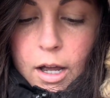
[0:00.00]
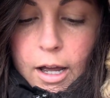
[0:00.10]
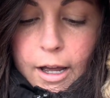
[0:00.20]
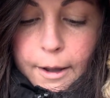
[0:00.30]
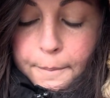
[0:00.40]

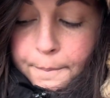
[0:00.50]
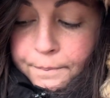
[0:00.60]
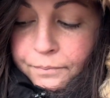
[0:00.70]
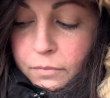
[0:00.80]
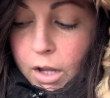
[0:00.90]
I
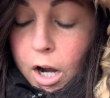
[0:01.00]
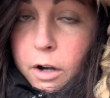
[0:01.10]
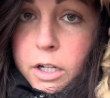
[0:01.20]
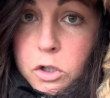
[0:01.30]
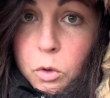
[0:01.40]

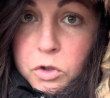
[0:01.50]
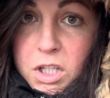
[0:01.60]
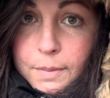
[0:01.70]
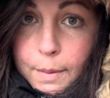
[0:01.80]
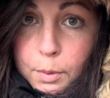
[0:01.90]
already told you
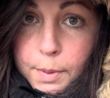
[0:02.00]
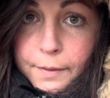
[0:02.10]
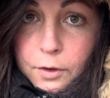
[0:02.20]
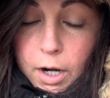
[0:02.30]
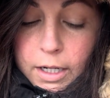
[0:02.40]
the bumblebee
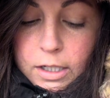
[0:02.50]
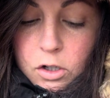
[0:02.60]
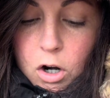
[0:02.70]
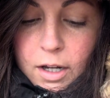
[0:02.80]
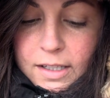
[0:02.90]
varieties
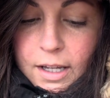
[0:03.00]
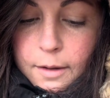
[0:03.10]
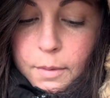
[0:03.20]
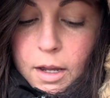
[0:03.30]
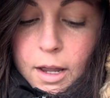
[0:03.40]
are
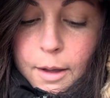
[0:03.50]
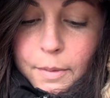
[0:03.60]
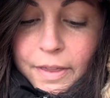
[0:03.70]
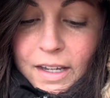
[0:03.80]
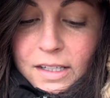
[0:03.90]
awesome,
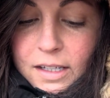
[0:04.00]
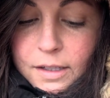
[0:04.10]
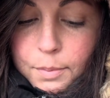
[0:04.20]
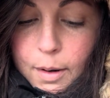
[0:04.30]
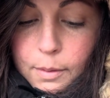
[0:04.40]
but this is
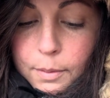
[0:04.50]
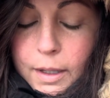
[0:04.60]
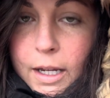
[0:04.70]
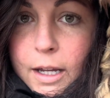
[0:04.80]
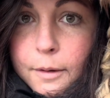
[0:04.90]

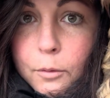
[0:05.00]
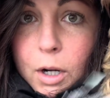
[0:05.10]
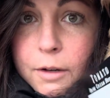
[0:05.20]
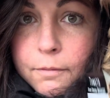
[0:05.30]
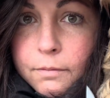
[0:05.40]
probably one of